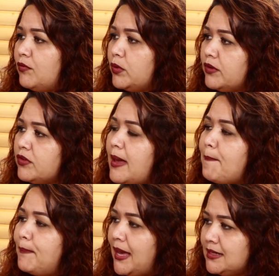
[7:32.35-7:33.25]
whatever that
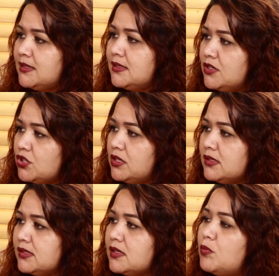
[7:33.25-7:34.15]
bad decision
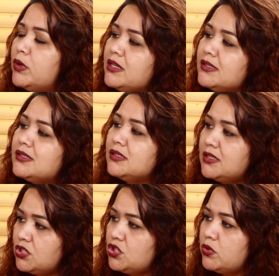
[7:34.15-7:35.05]
is, someone needs to
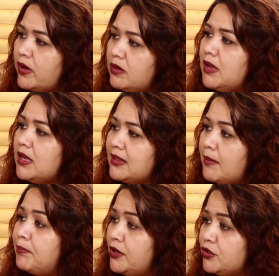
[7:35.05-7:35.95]
teach you how to make that
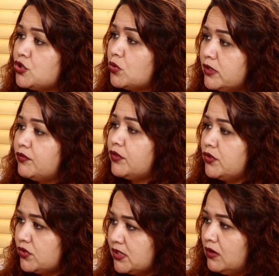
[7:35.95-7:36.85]
better choice for
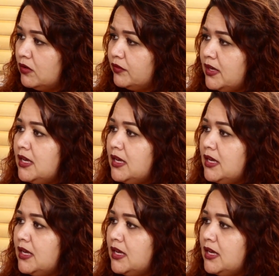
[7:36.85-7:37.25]
yourself.